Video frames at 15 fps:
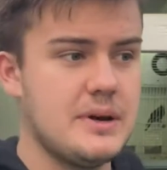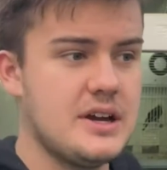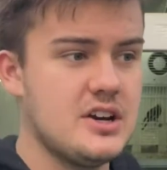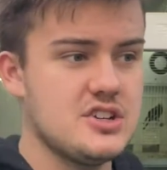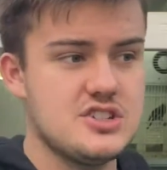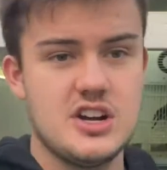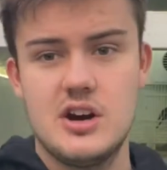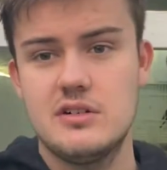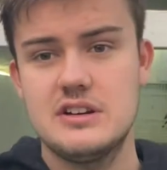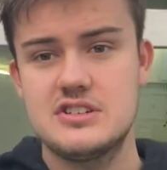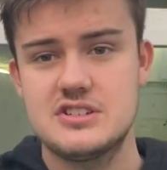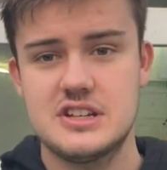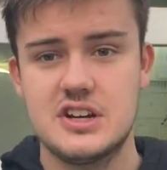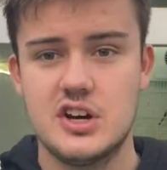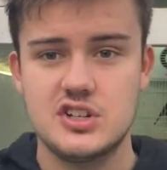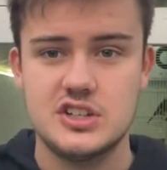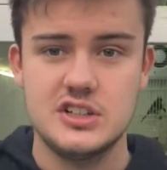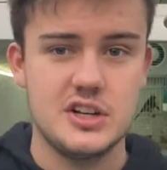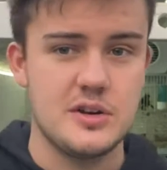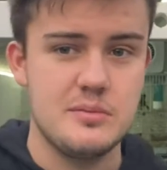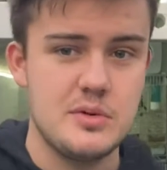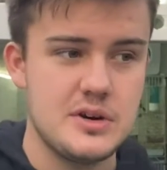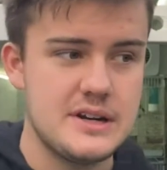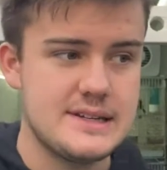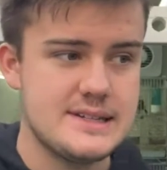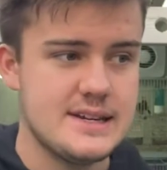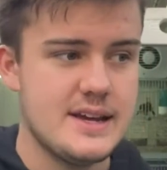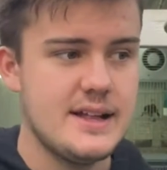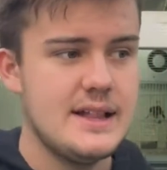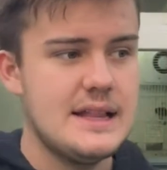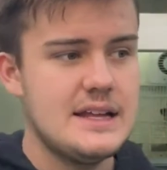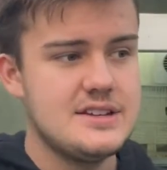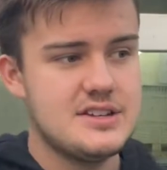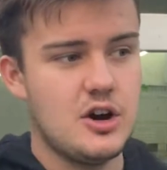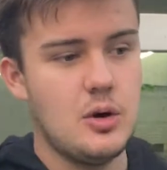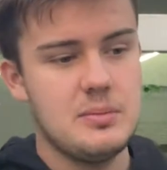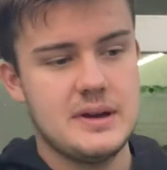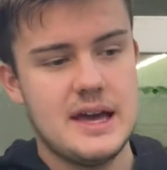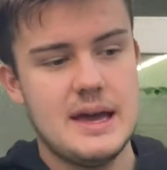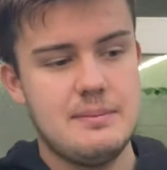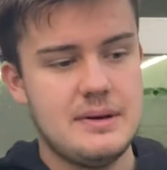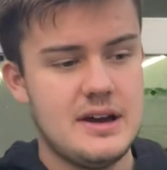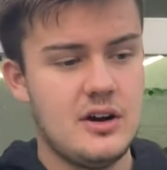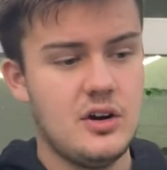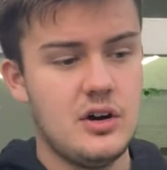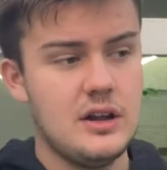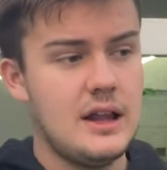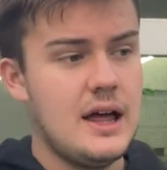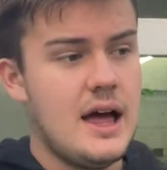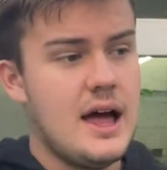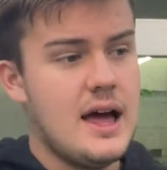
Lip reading: because not only does it cost a lot of money to upkeep it all,